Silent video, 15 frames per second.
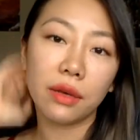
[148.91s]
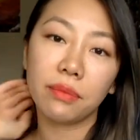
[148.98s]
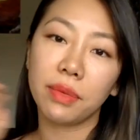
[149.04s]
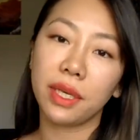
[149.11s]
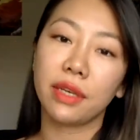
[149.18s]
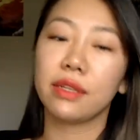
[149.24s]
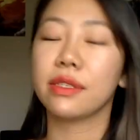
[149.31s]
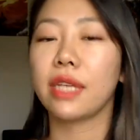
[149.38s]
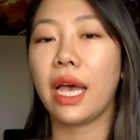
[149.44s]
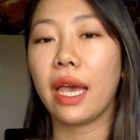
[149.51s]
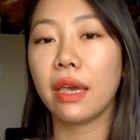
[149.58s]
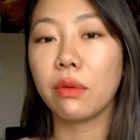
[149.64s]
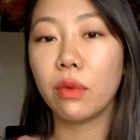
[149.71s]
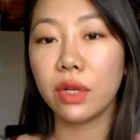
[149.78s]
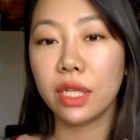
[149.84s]
because
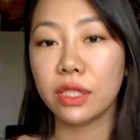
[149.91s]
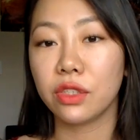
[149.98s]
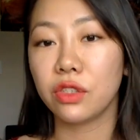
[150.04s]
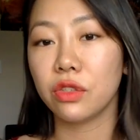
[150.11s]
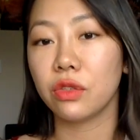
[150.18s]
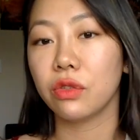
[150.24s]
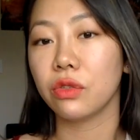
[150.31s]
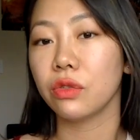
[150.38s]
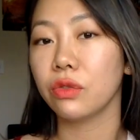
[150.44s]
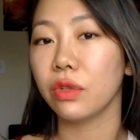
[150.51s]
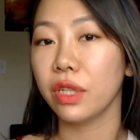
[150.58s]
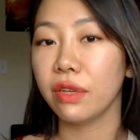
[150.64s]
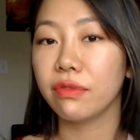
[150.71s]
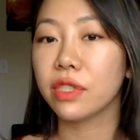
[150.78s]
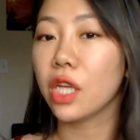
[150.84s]
I wanted to
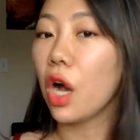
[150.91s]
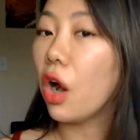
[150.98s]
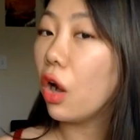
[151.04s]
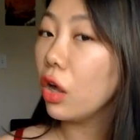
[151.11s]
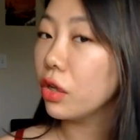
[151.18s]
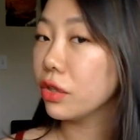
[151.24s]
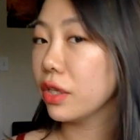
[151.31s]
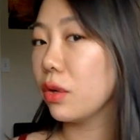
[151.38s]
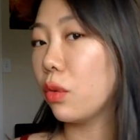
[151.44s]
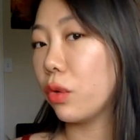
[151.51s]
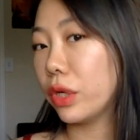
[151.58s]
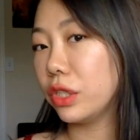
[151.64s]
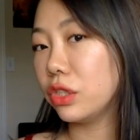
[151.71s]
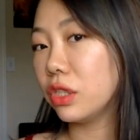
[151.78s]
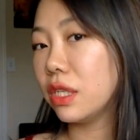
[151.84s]
lift all the
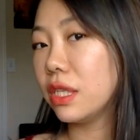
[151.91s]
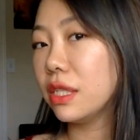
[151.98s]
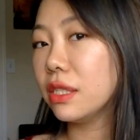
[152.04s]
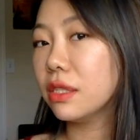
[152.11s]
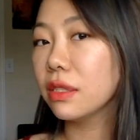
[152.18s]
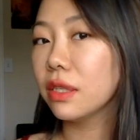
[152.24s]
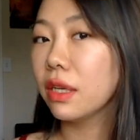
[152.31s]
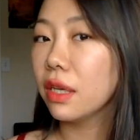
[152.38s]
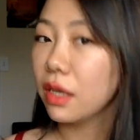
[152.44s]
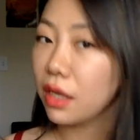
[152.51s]
orangeness,